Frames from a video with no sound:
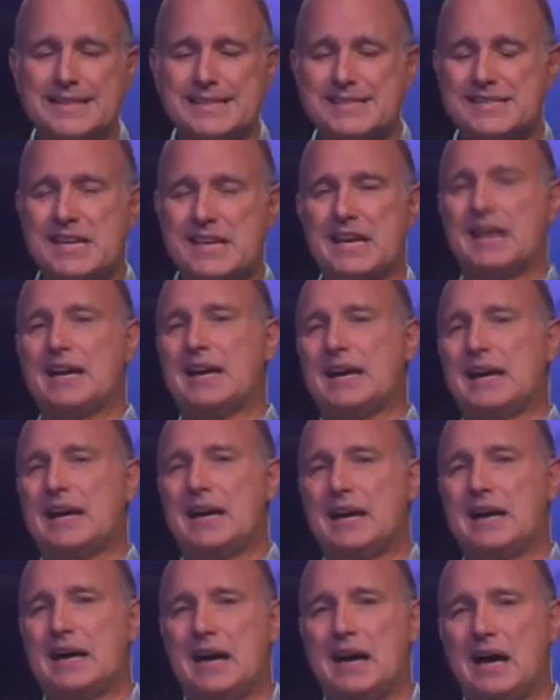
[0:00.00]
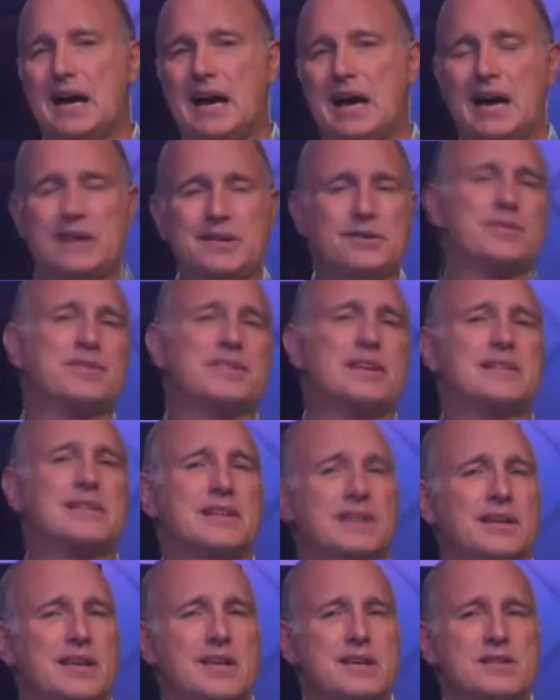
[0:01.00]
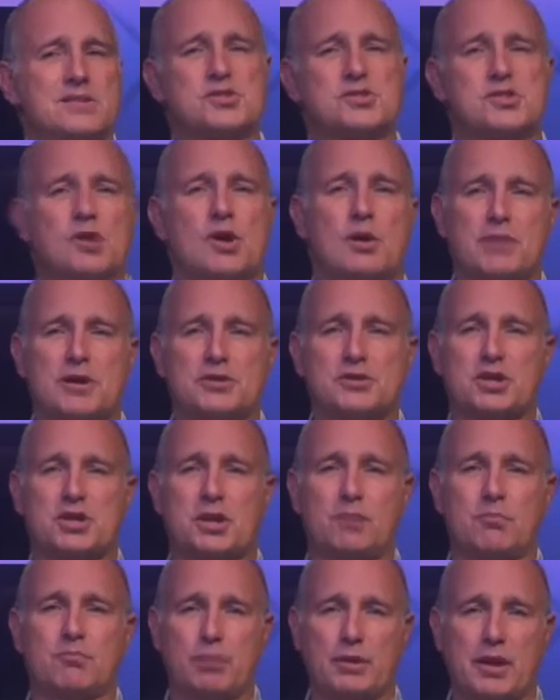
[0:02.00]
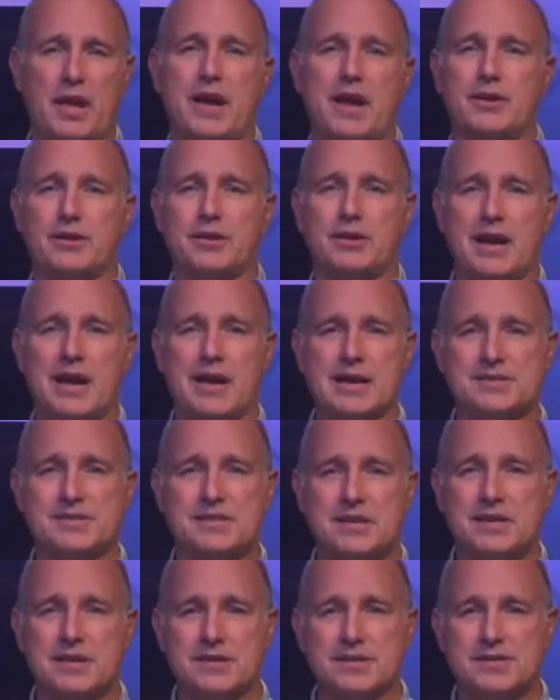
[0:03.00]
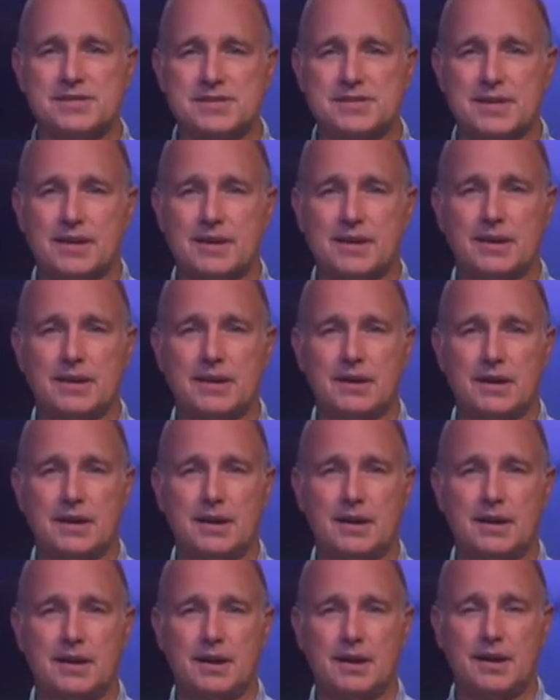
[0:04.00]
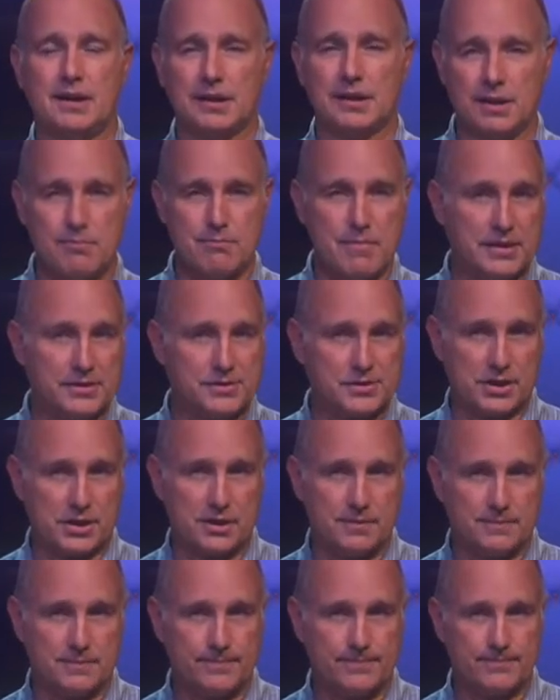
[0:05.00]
See, I don't think that he is so much a complainer as he is a lamenter.